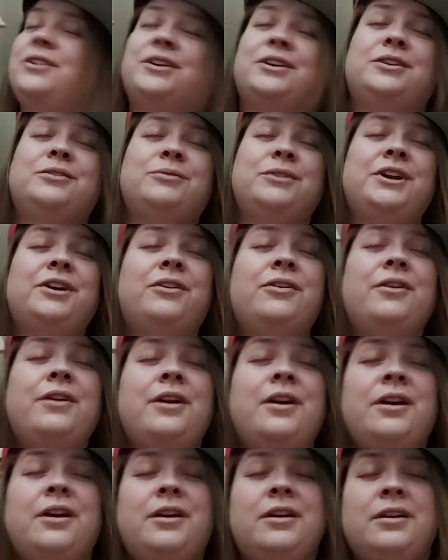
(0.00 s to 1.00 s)
fucking real.
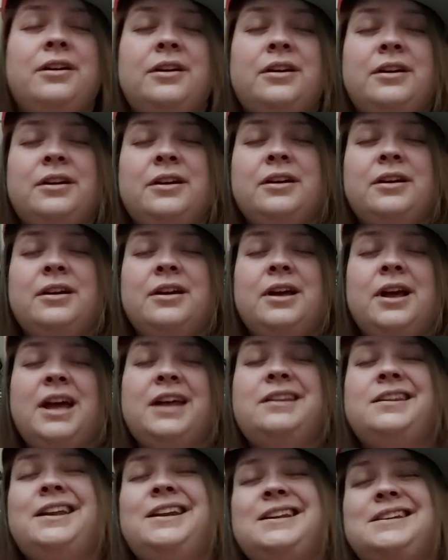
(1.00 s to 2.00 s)

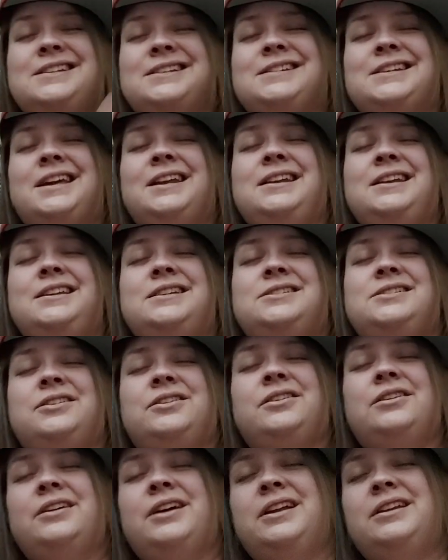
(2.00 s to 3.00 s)
And then it does get
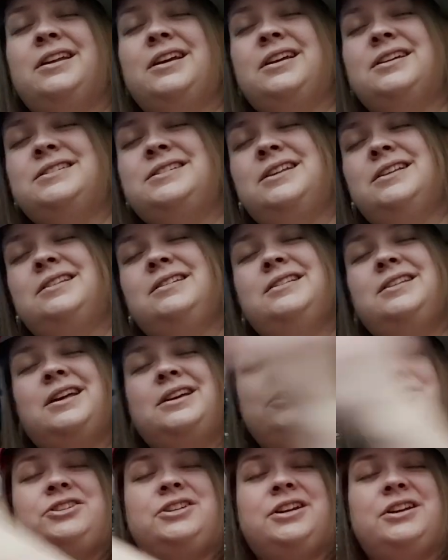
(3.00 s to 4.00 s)
easier. And like I said,
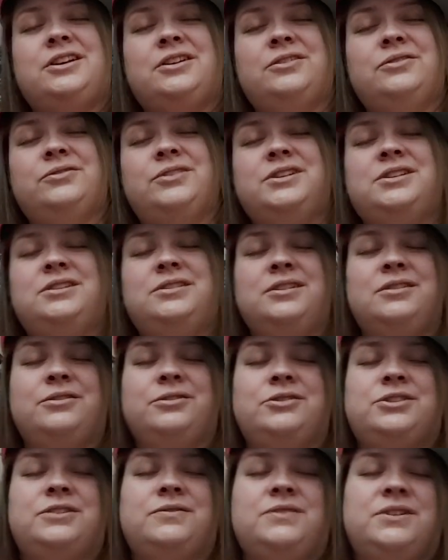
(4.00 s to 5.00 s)
that shit of the
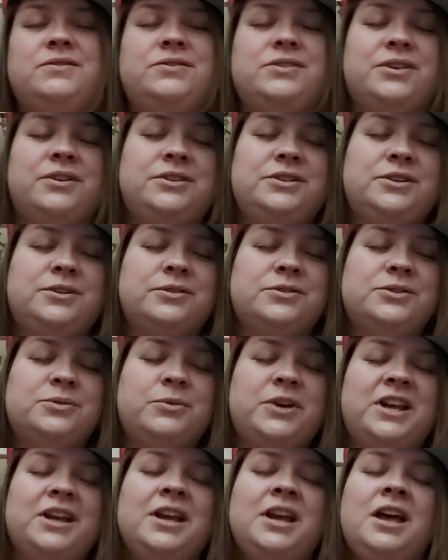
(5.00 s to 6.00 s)
illusion of difficulty goes
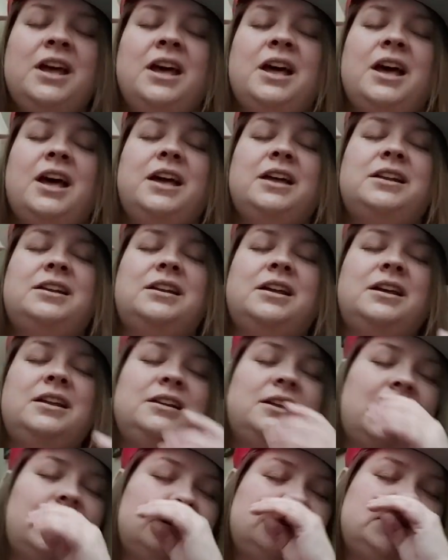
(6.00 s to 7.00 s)
away.
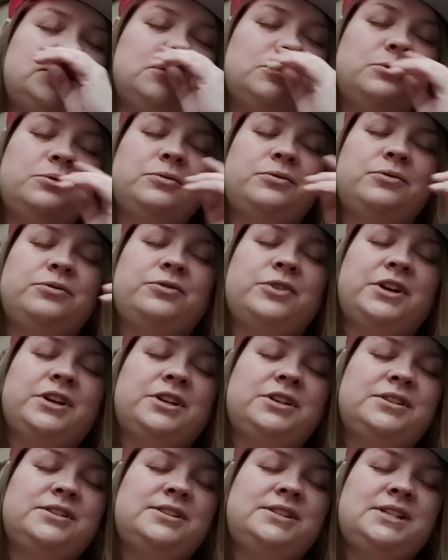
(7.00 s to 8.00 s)
And yeah, so
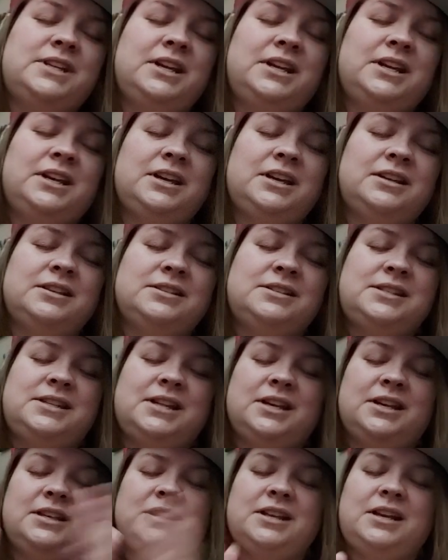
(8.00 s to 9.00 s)
fucking staying
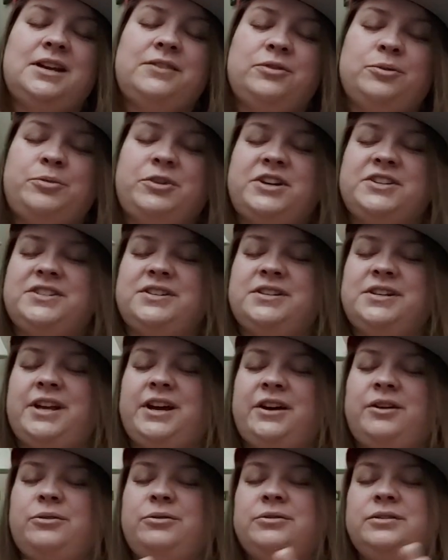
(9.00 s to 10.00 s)
in that ever present
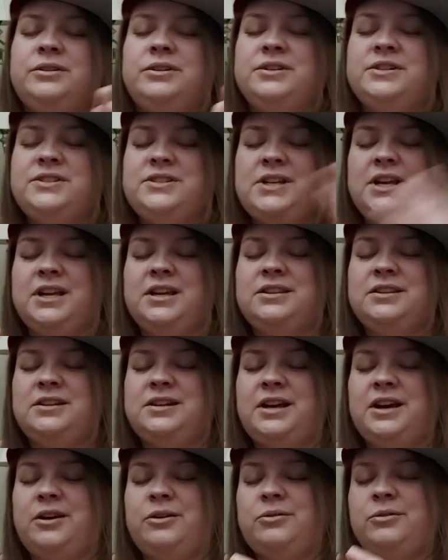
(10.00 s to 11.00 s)
now, staying in the
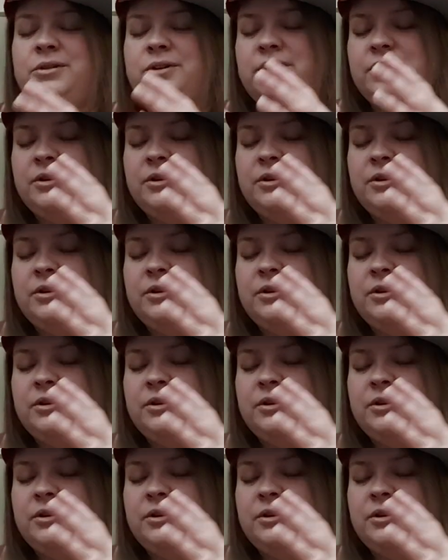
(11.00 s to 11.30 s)
now,